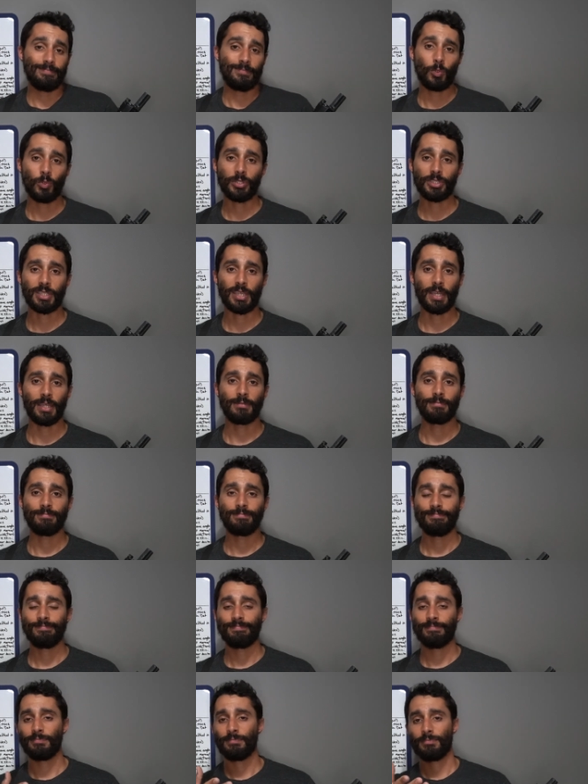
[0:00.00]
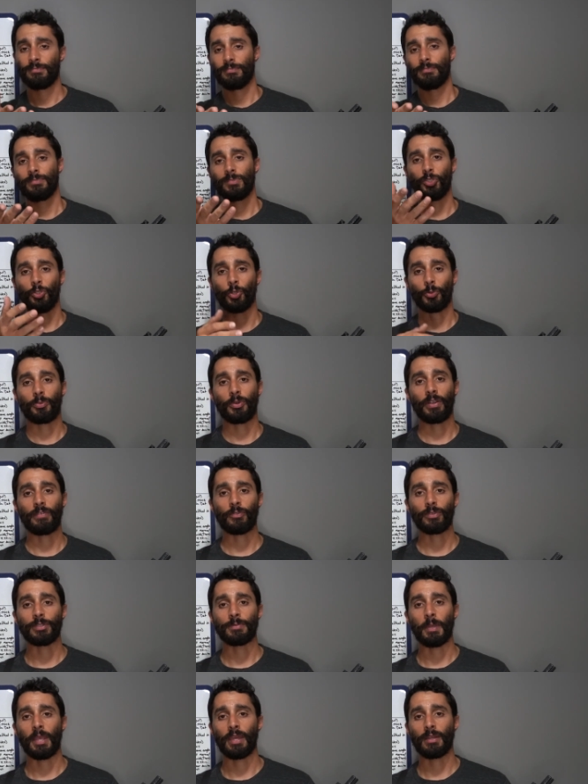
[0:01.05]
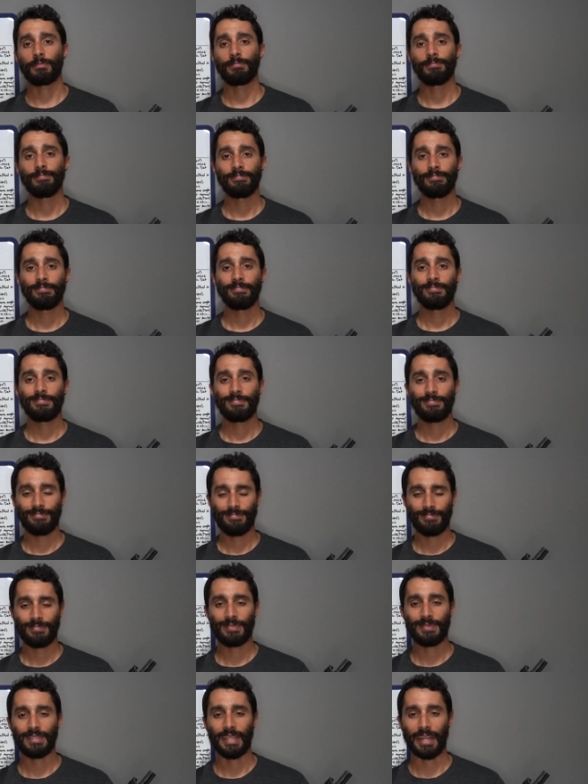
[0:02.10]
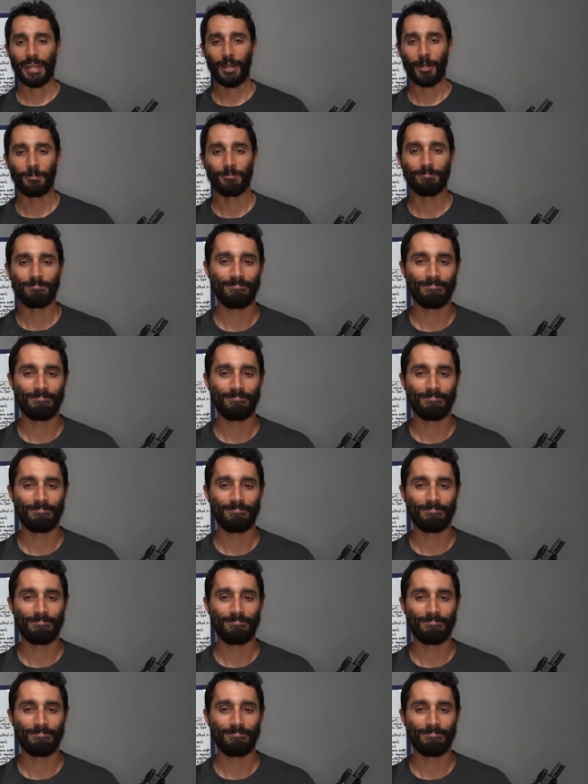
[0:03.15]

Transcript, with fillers: Once again, your preference, man. Take care.